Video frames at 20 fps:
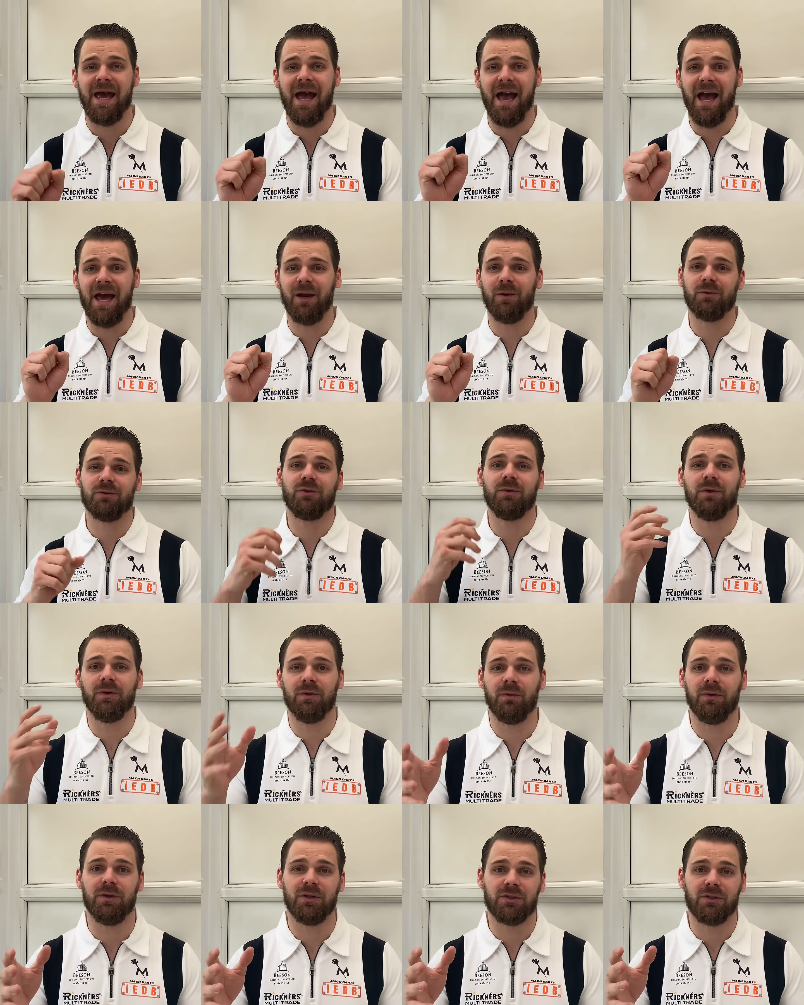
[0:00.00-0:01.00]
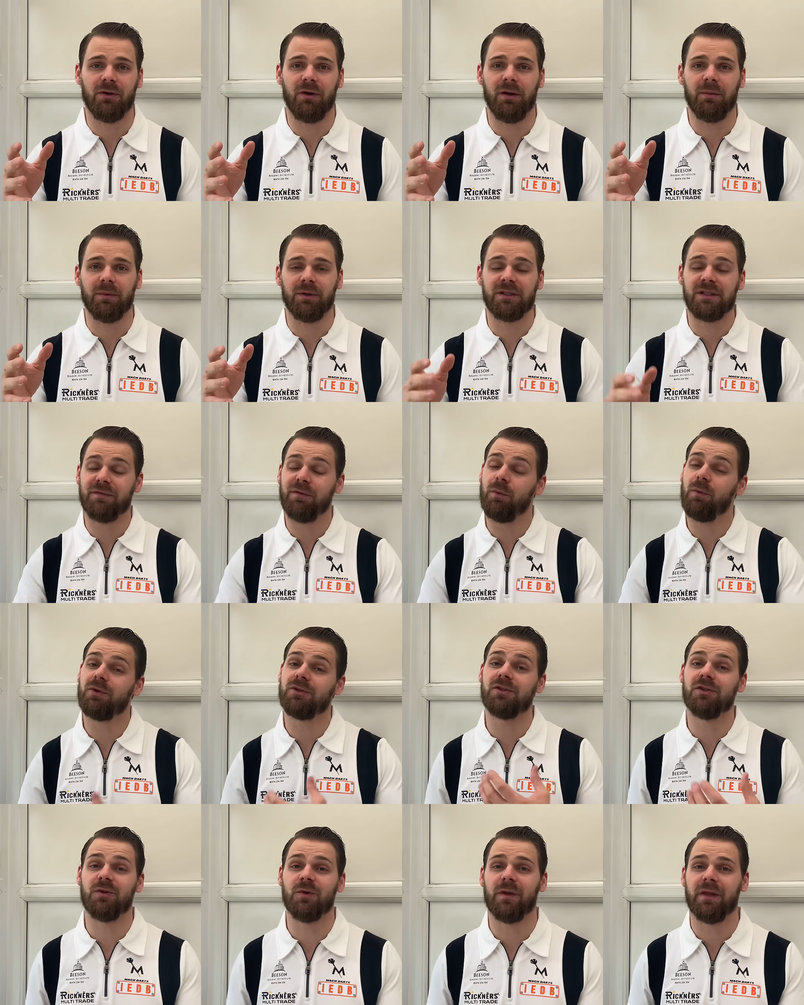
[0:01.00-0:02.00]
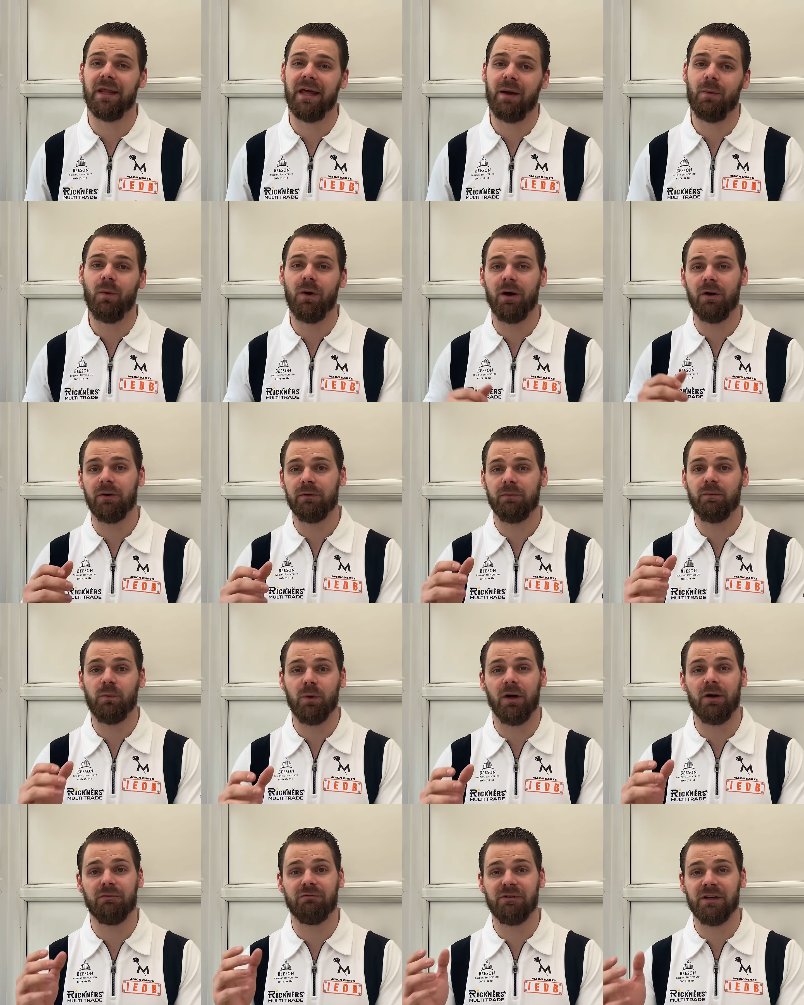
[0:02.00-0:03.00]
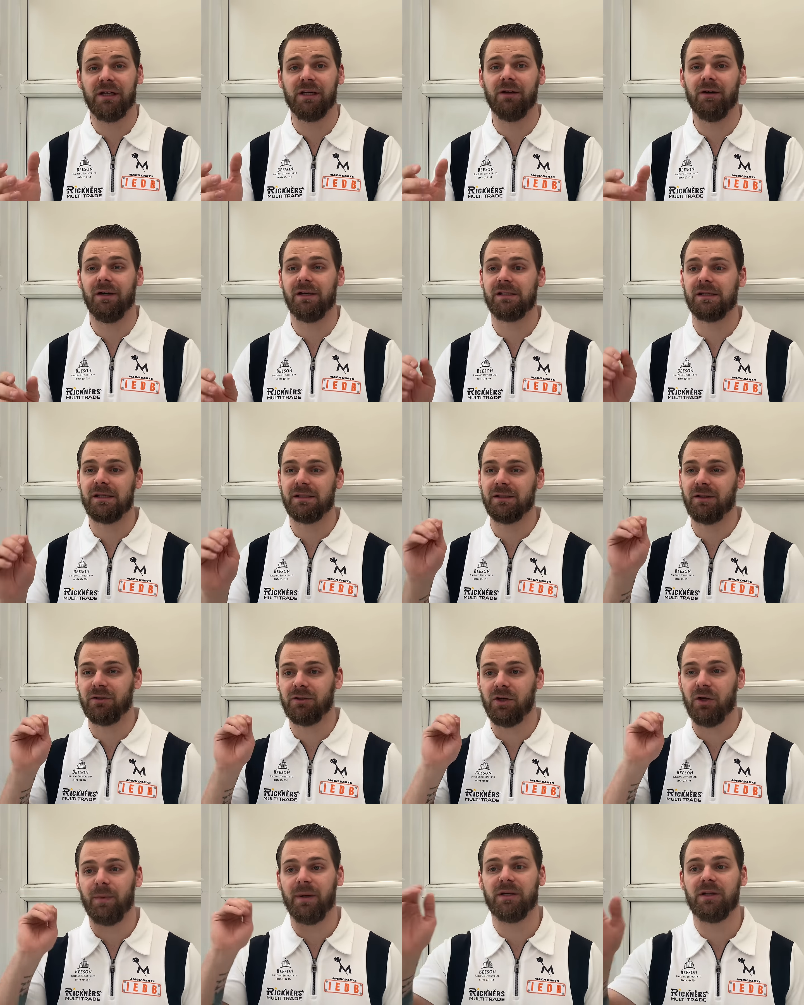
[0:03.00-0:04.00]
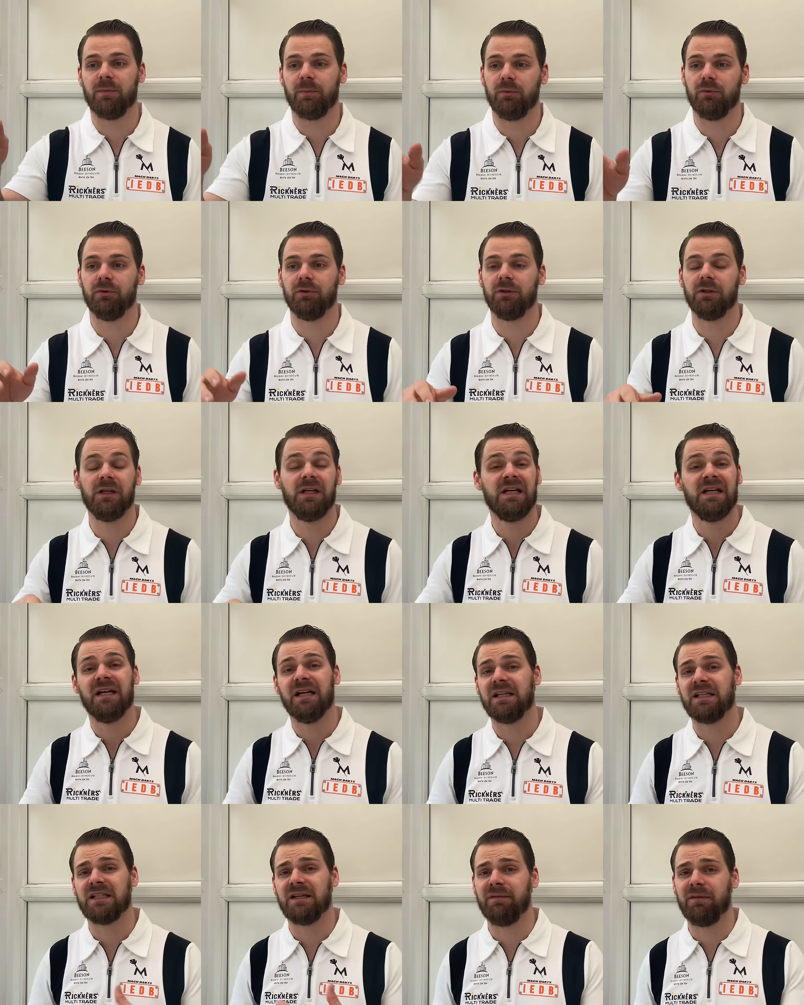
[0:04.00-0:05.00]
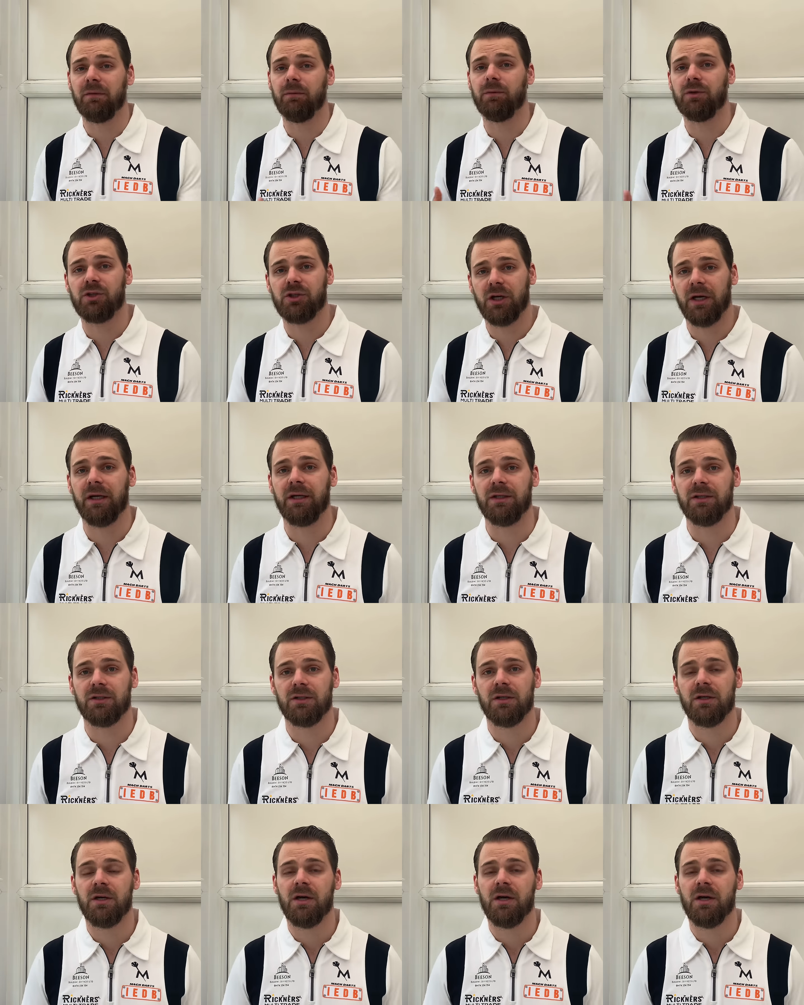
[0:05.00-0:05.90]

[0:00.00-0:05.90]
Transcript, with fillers: and I was doing it all the time. Because if I wasn't doing that, what I'd realise is I'd go back to the board and something would change.